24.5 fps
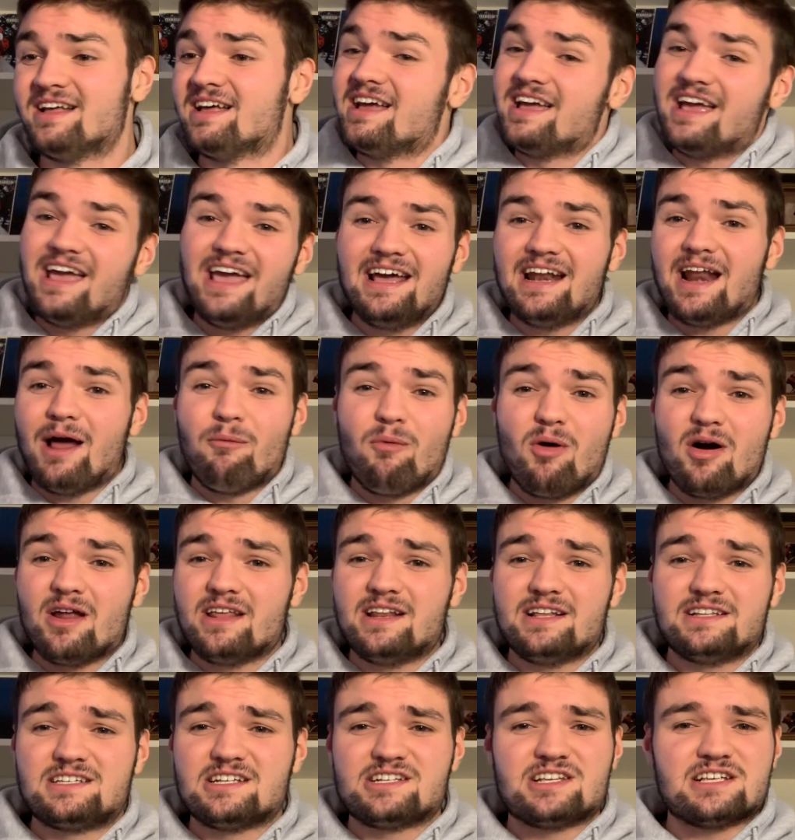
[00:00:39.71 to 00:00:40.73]
And I wanted it
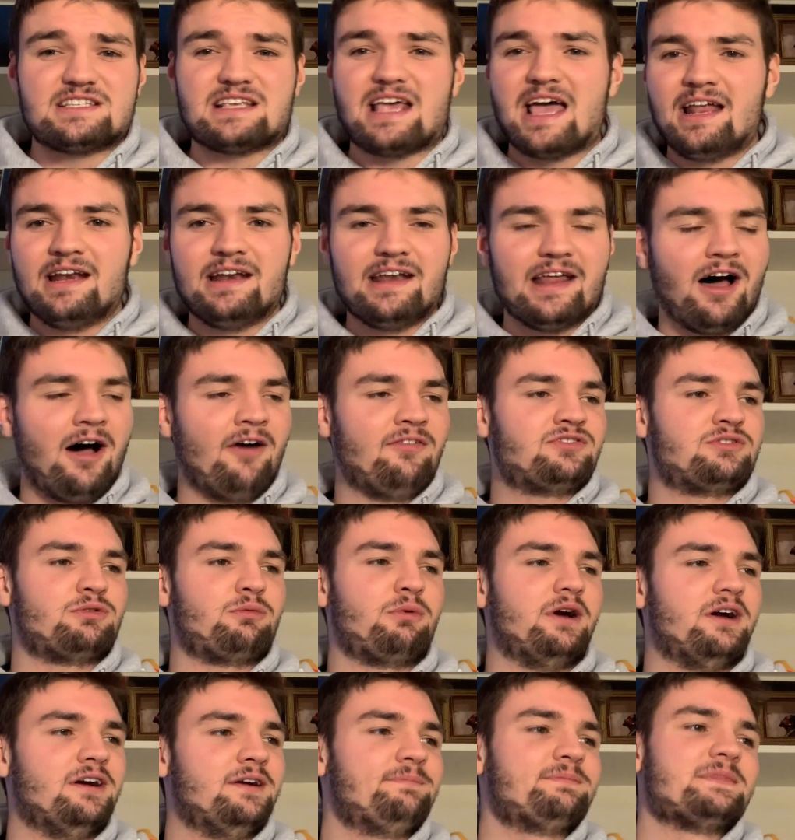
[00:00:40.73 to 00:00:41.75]
to just end off to
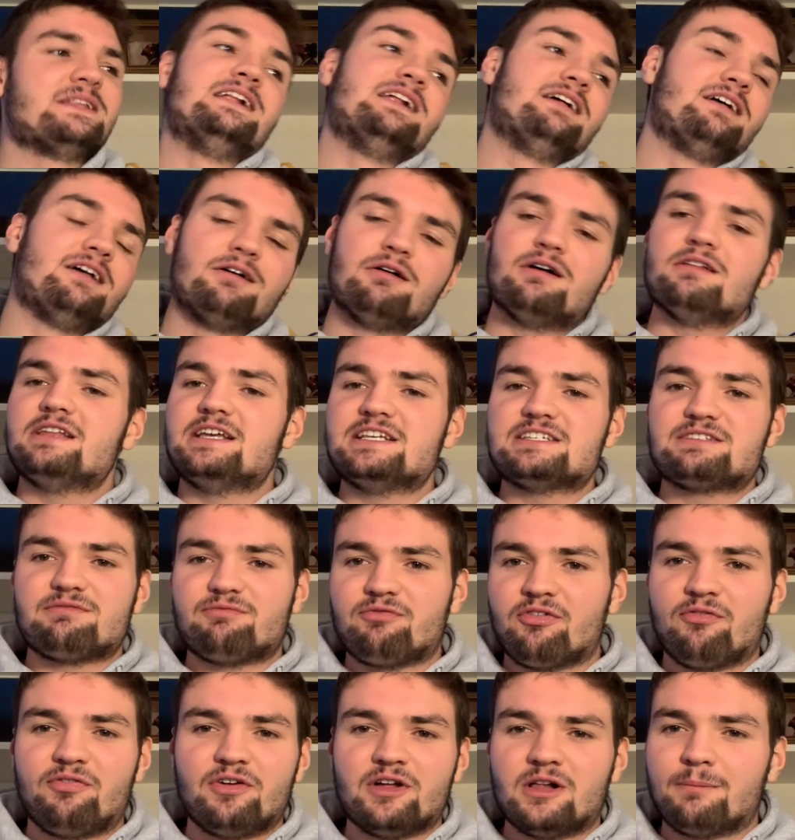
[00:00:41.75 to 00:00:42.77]
where, at least for
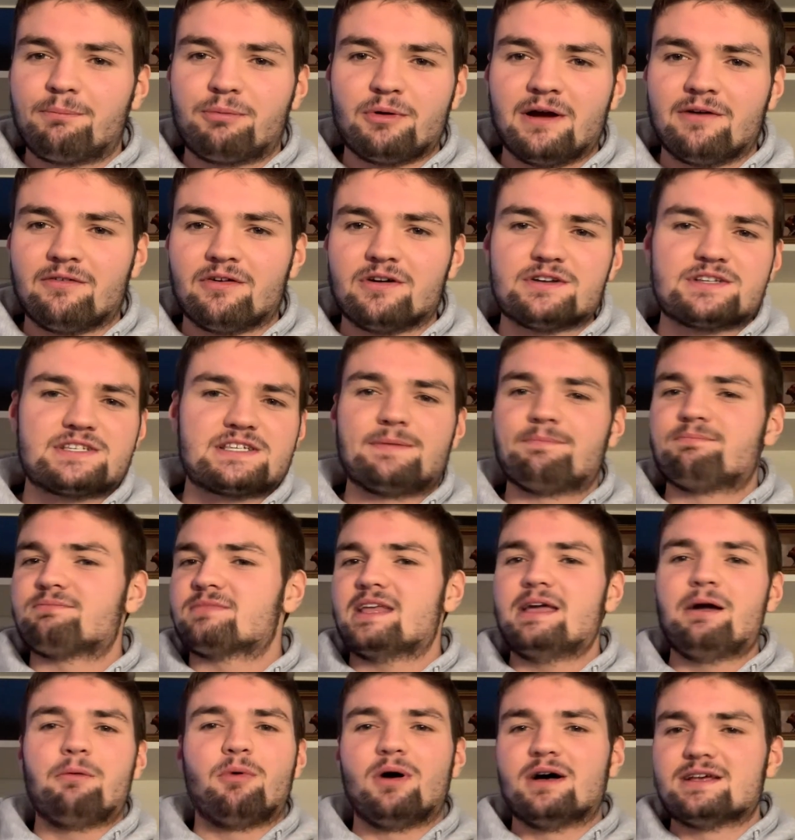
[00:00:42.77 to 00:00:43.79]
Philip Rivers,
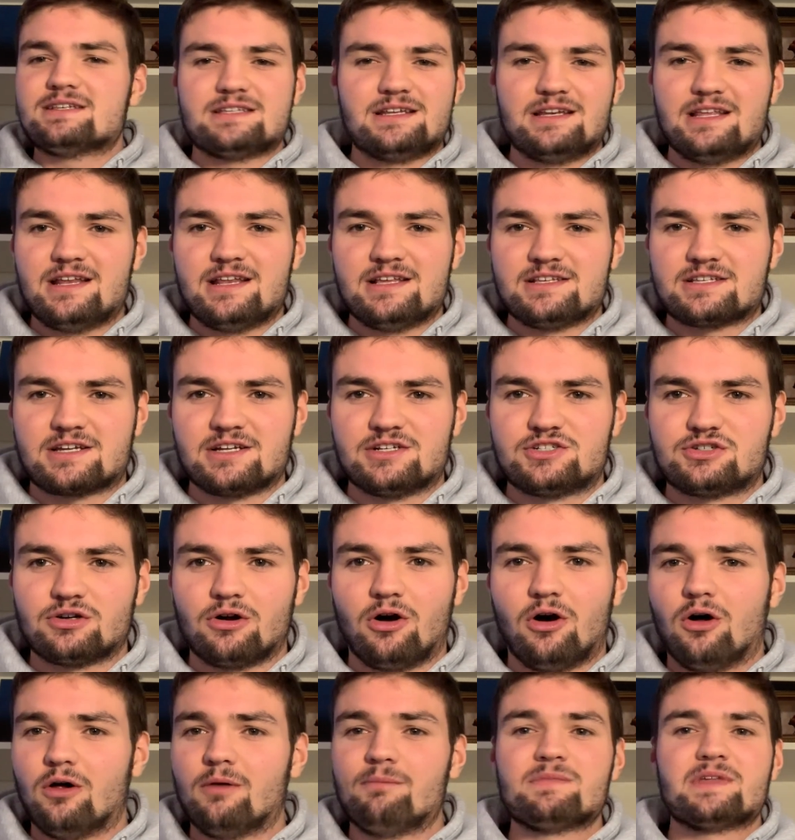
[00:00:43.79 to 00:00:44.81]
it wasn't in his
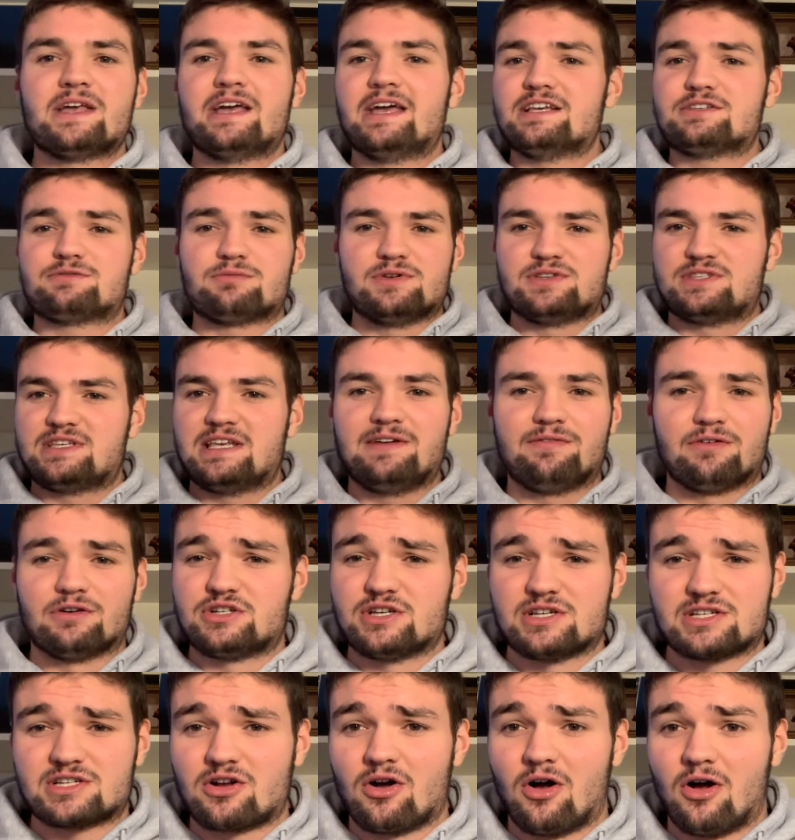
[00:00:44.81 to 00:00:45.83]
control. His receiver
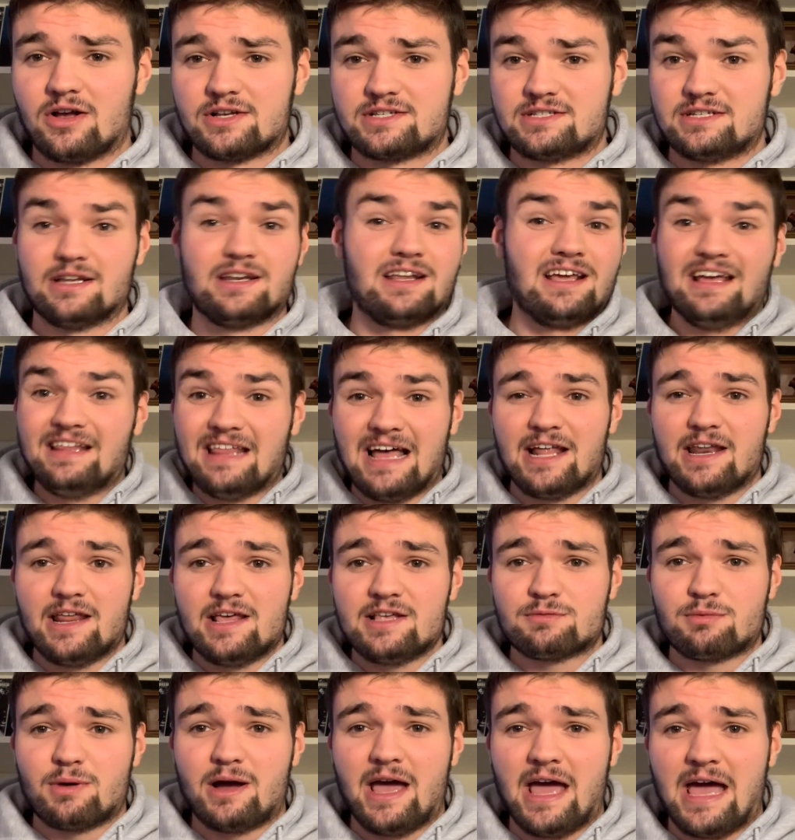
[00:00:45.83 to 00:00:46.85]
just cost it. And that is
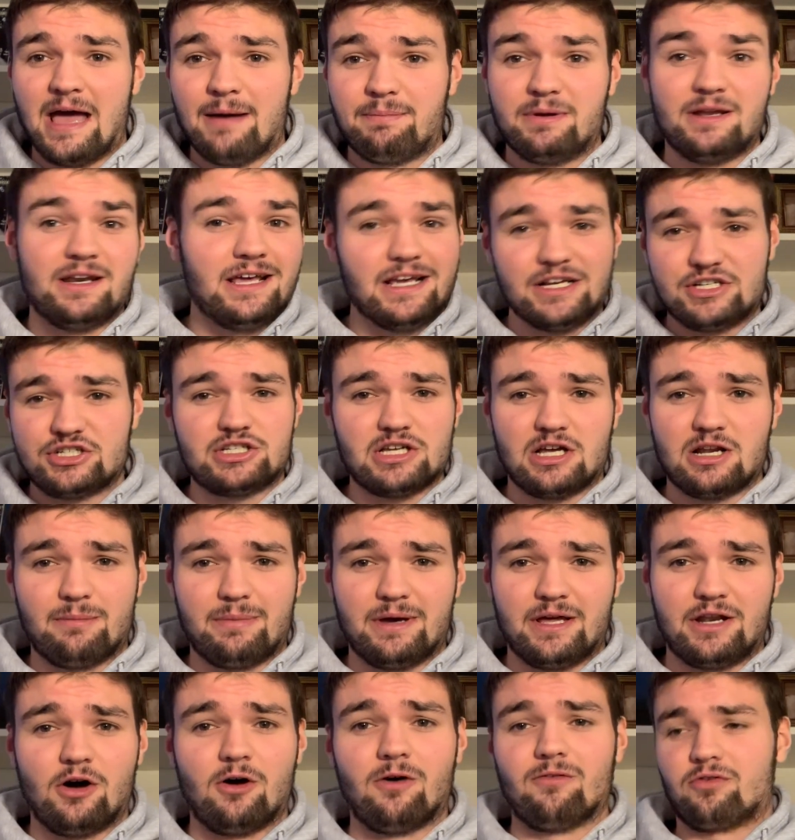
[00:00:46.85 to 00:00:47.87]
what happened. It should have been
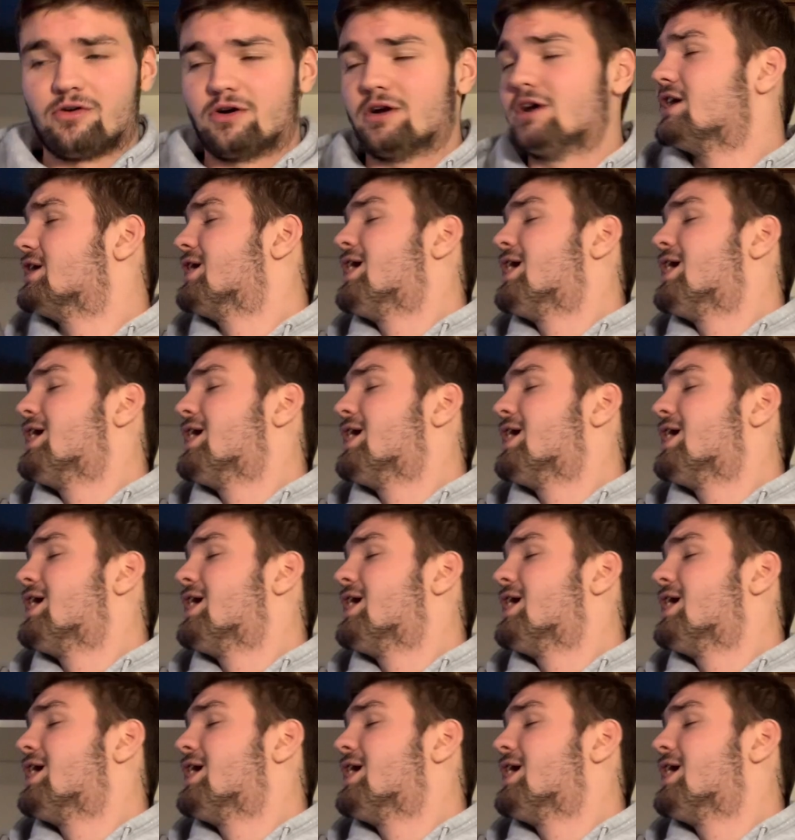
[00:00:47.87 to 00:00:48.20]
over.